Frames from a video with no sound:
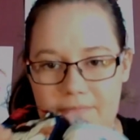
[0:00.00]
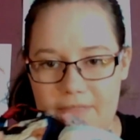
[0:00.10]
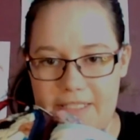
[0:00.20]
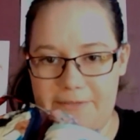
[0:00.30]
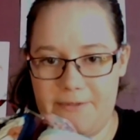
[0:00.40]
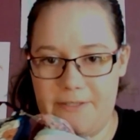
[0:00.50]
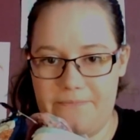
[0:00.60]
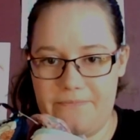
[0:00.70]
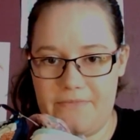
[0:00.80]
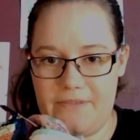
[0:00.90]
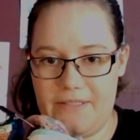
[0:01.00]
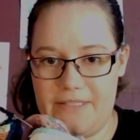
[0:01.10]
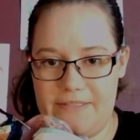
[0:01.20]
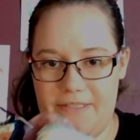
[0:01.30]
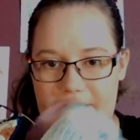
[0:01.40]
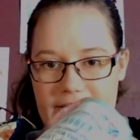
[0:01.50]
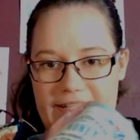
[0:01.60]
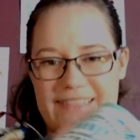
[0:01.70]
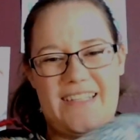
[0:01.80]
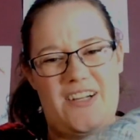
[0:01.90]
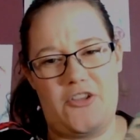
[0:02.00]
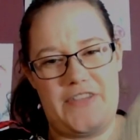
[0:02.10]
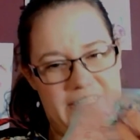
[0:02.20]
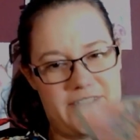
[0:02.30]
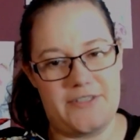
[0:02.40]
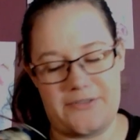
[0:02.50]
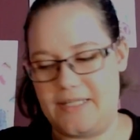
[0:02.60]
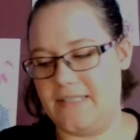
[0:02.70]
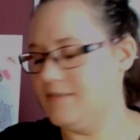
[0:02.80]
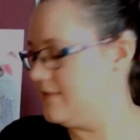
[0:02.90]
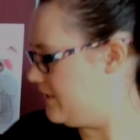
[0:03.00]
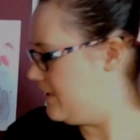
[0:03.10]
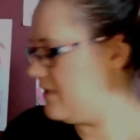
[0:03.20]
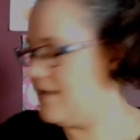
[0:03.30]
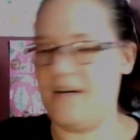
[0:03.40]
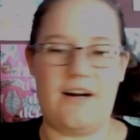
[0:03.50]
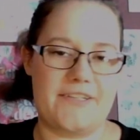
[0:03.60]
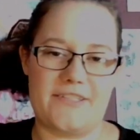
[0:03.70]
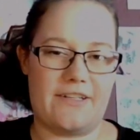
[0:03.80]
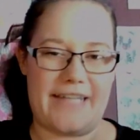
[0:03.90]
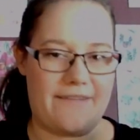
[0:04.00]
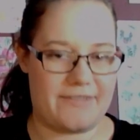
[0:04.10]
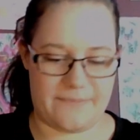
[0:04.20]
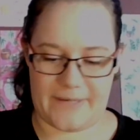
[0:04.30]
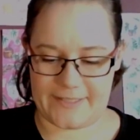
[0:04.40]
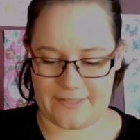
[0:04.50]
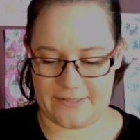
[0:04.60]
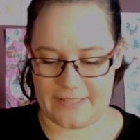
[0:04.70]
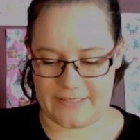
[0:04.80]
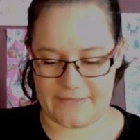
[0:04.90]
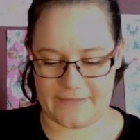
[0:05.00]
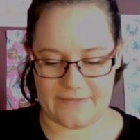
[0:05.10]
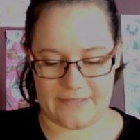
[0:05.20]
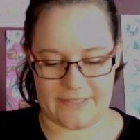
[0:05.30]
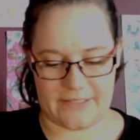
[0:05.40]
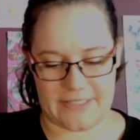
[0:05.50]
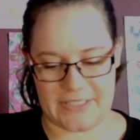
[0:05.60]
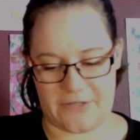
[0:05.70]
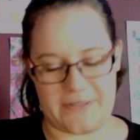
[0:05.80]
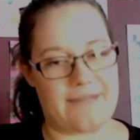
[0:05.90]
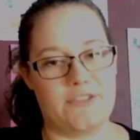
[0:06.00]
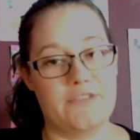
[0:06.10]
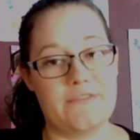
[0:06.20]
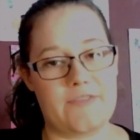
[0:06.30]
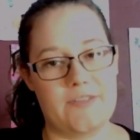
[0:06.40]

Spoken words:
this one. It's a lot thinner as well. I just like having bags like this and I don't have enough of